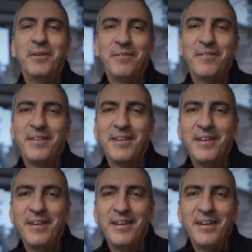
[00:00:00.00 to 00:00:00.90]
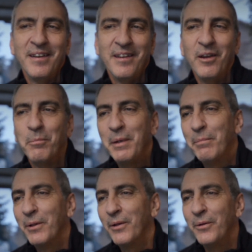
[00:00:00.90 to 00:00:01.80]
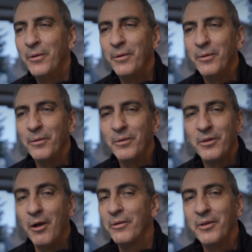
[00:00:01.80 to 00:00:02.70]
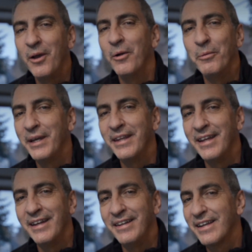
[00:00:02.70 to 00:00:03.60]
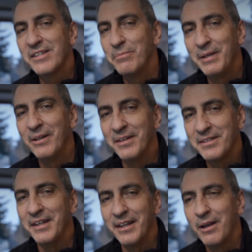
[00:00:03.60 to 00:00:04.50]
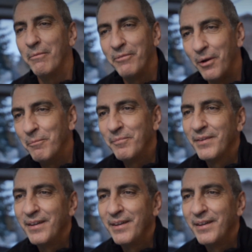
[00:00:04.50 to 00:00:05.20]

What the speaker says: You know, people who don't know where their next meal is going to come from.